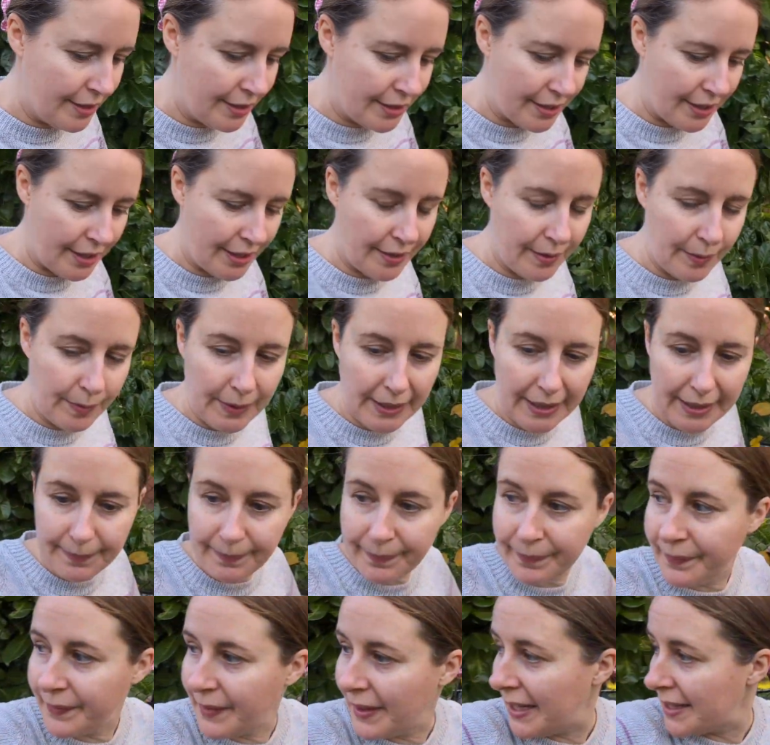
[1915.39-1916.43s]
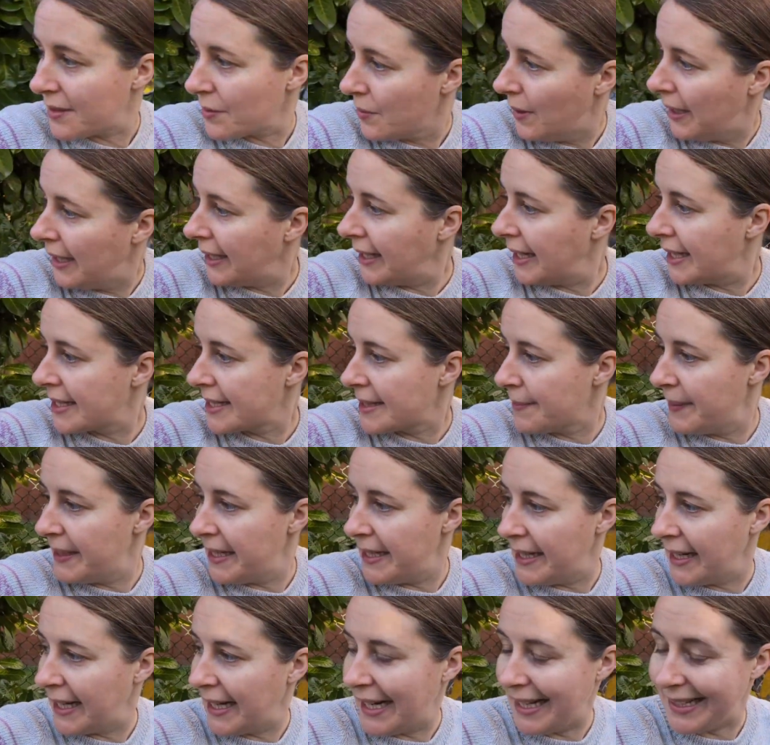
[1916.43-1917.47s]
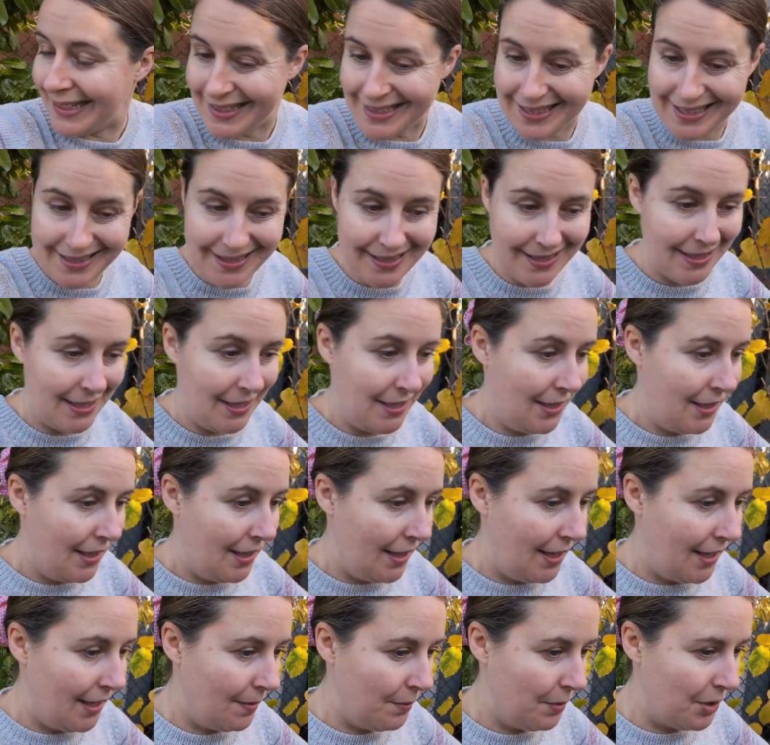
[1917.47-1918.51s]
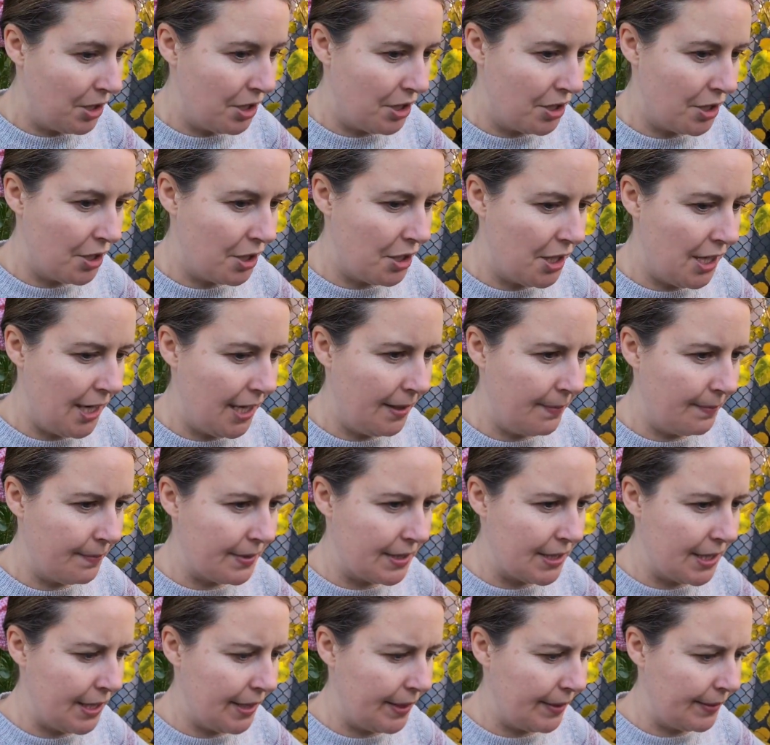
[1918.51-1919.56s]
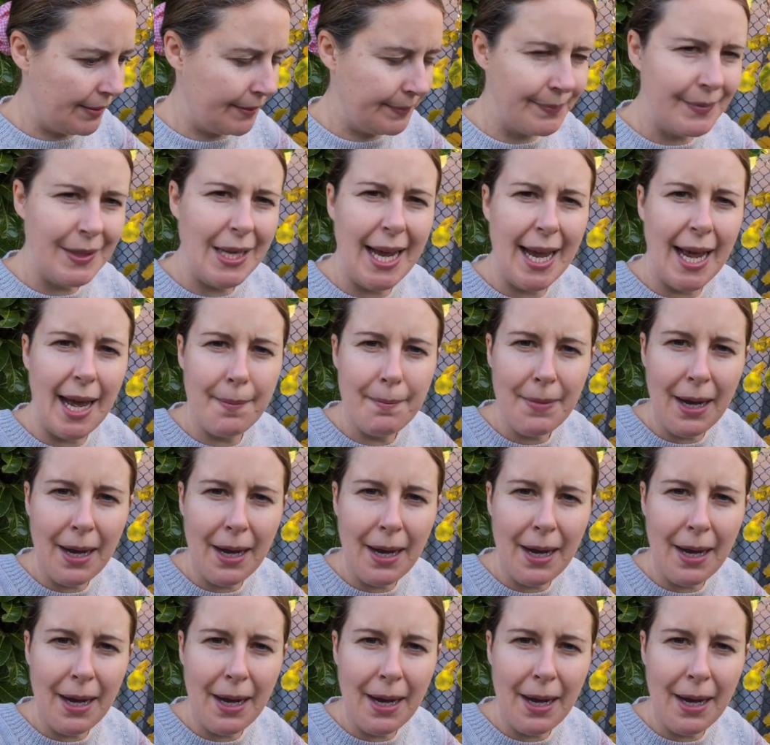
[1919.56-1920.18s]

So that's why it gets a bit neglected, which is a shame. So yeah, I